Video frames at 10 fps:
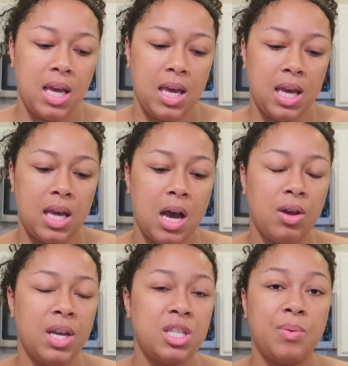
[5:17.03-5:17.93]
and i'll
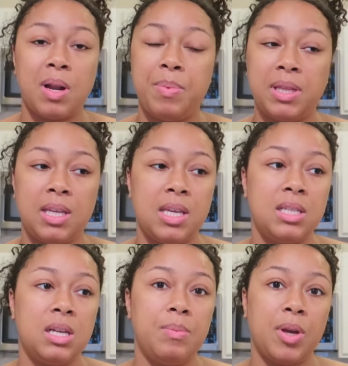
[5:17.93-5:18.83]
catch y'all when i pick the
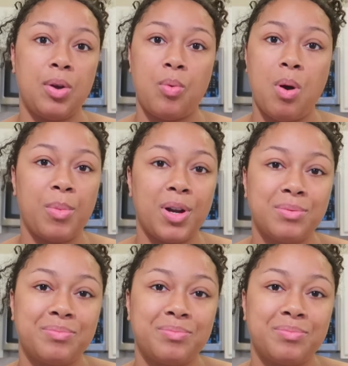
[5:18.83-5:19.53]
kids up and go to walmart